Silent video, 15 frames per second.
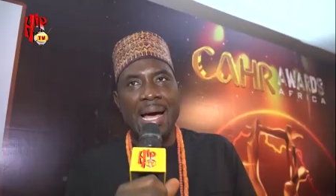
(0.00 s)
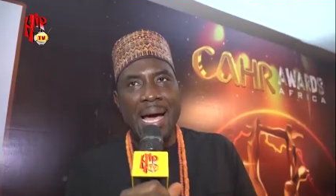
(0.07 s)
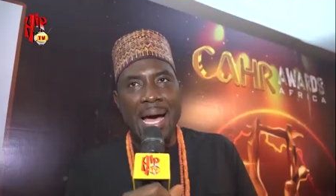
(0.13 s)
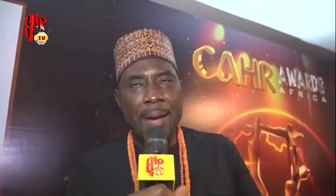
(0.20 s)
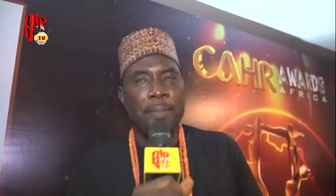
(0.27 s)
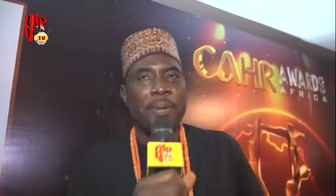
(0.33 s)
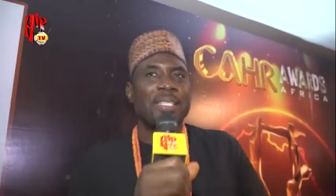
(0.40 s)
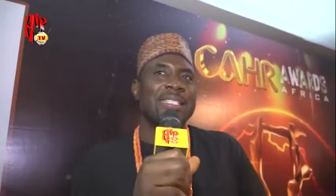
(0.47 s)

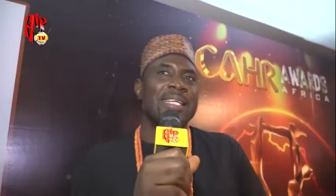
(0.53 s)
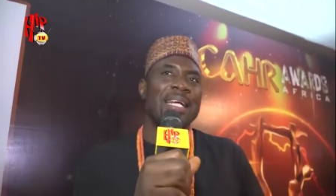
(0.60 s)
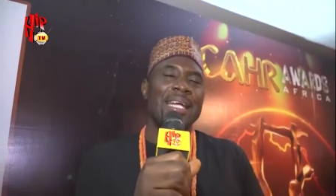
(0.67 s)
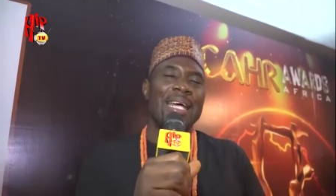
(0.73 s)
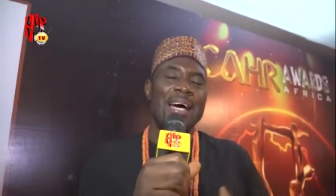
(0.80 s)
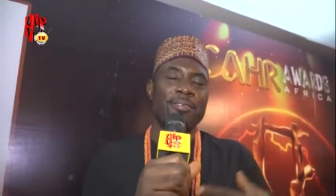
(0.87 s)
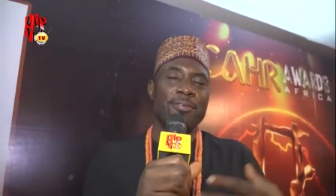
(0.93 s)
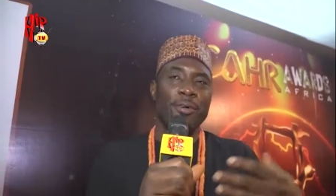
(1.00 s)
I
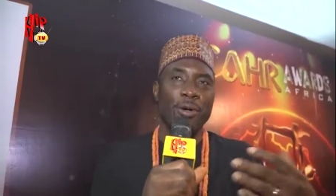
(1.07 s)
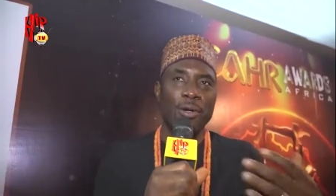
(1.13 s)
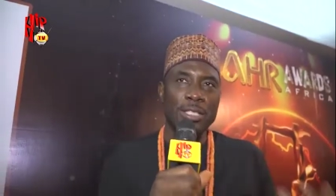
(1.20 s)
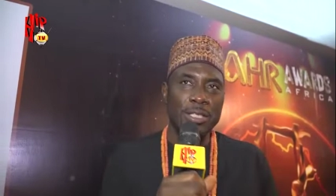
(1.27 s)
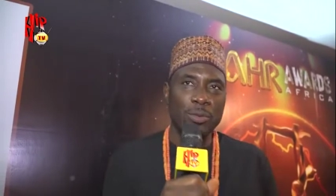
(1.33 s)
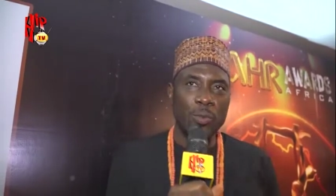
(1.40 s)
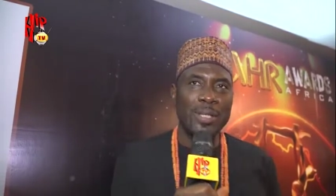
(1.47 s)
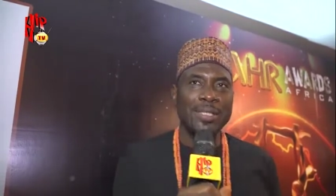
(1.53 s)
personally have
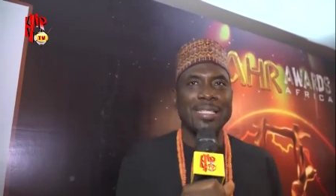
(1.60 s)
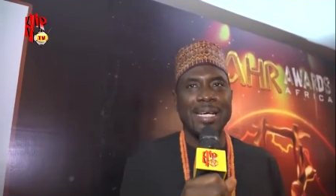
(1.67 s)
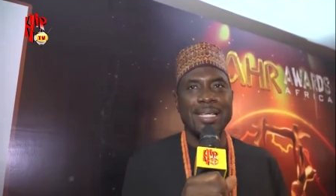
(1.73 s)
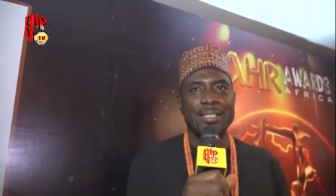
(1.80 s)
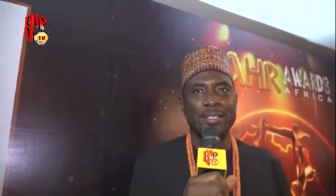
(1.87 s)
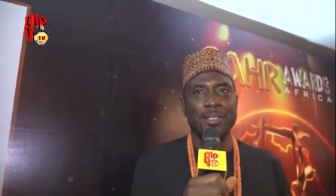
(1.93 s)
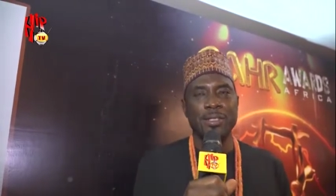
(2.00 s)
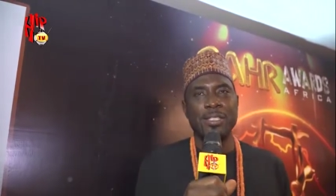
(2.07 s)
always wanted
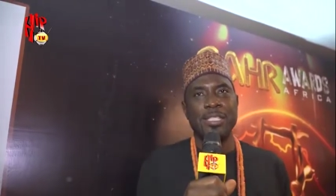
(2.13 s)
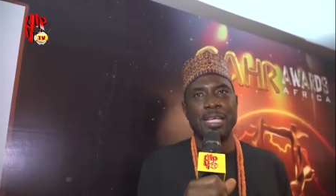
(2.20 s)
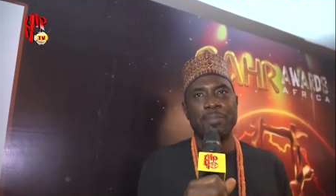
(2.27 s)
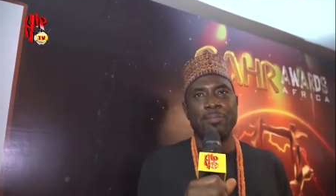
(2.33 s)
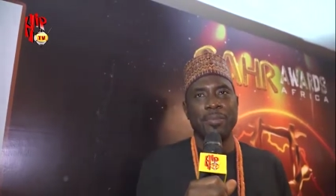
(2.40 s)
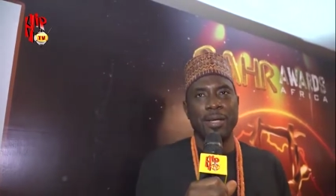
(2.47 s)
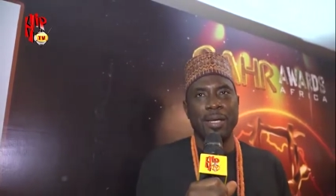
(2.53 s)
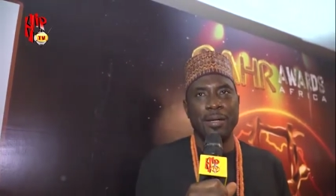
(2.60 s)
to do
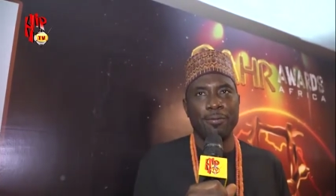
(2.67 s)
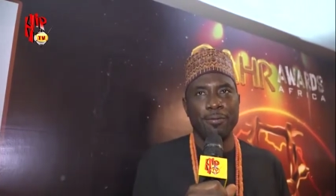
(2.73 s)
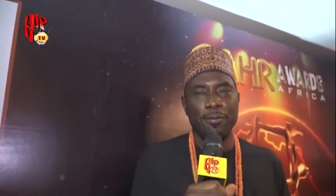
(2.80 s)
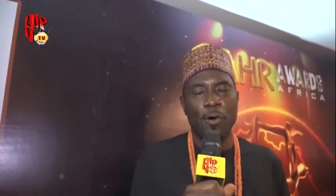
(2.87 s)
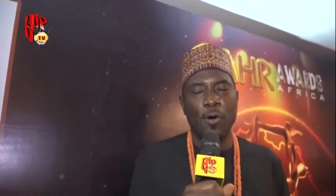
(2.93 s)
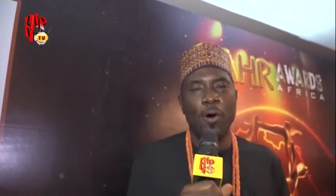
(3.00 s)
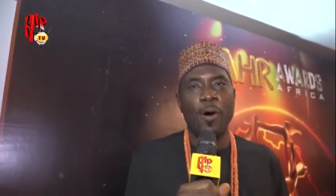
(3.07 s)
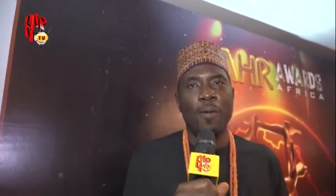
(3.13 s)
something
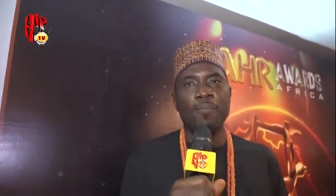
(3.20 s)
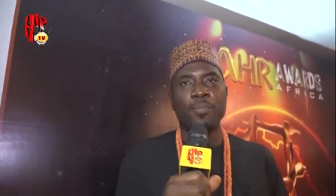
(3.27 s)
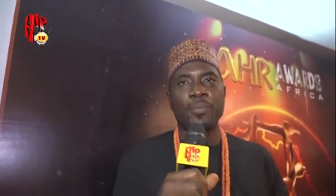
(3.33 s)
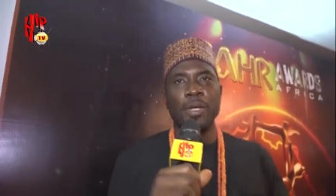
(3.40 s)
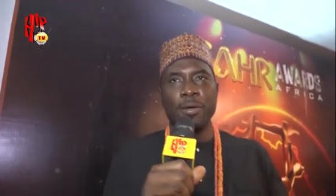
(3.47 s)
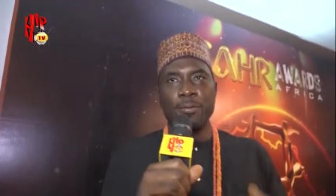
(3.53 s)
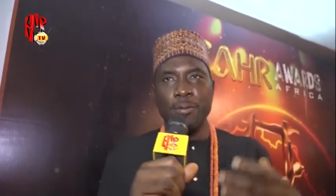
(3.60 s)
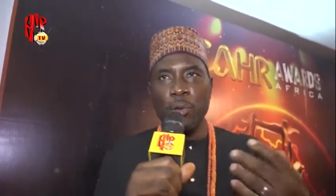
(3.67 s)
for
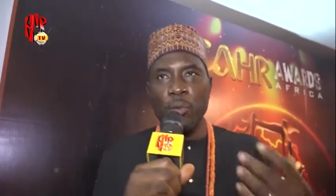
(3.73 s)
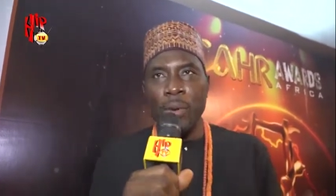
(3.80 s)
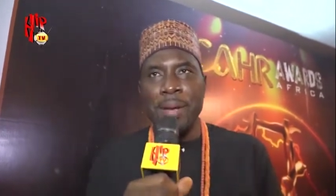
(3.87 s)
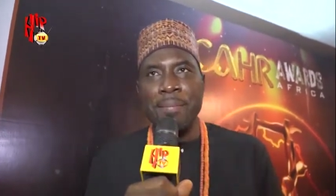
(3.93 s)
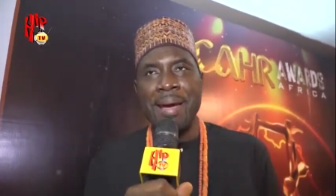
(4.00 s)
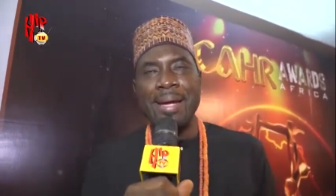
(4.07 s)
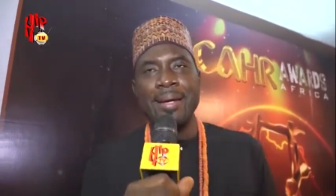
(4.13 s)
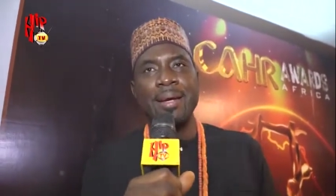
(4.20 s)

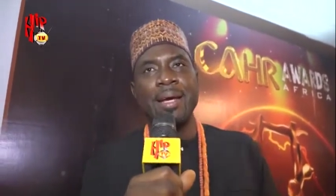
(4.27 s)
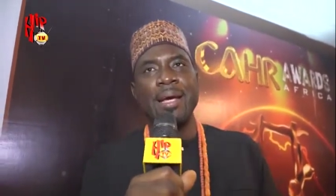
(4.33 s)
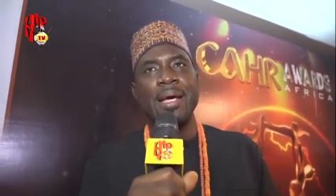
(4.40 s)
women.